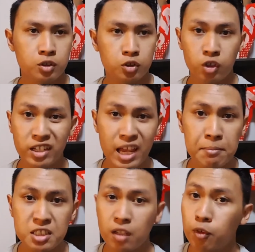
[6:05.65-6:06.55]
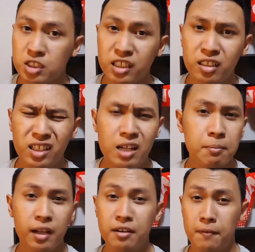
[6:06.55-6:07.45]
So the game itself was
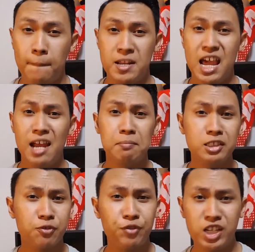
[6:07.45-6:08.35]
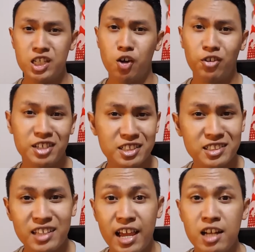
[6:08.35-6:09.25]
entertaining, but the atmosphere on the
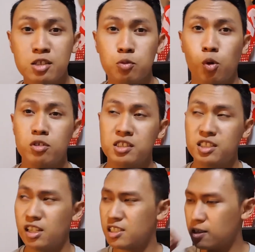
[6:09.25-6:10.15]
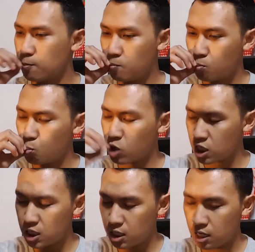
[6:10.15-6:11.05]
stands was just
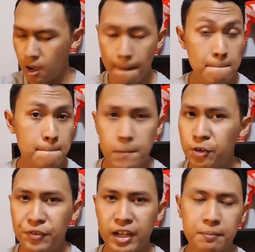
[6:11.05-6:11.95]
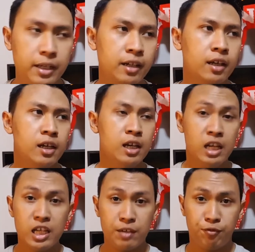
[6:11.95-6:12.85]
perfect, man.
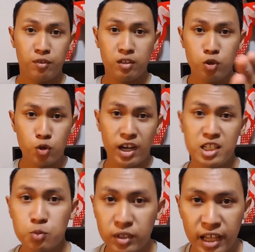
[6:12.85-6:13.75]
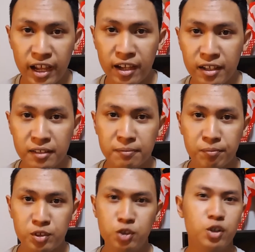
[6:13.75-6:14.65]
If you guys were there,
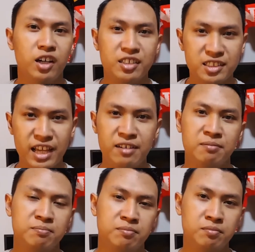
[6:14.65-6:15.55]
you'd understand.